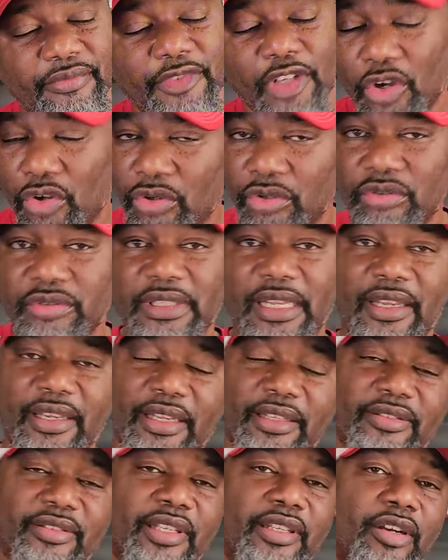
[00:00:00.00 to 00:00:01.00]
The only,
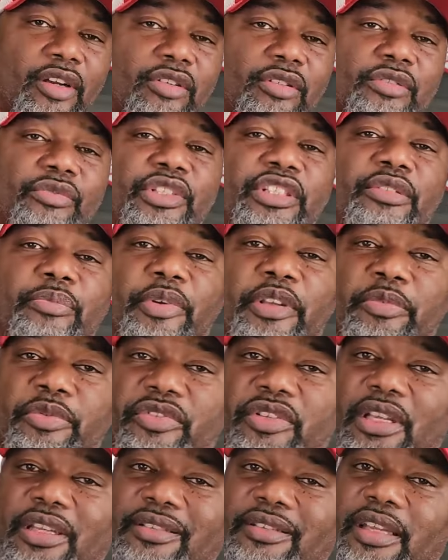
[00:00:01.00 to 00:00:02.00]
like I say, the only reason
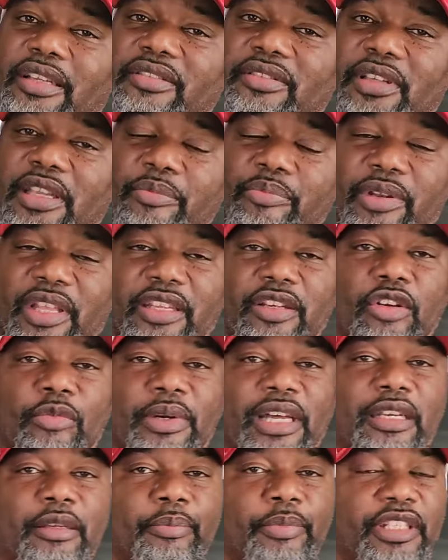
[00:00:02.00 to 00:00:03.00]
people saying Texas ain't played
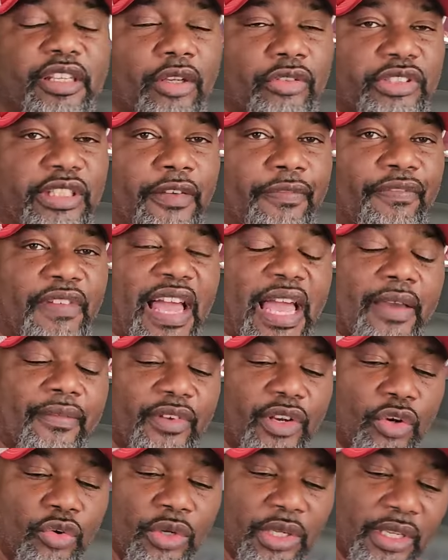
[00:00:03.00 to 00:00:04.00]
nobody because they're
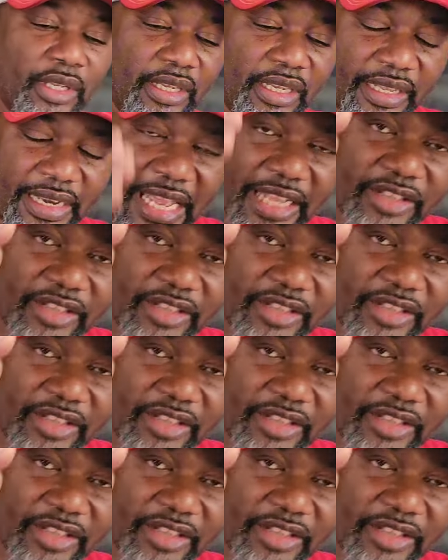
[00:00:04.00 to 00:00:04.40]
5 and 0. And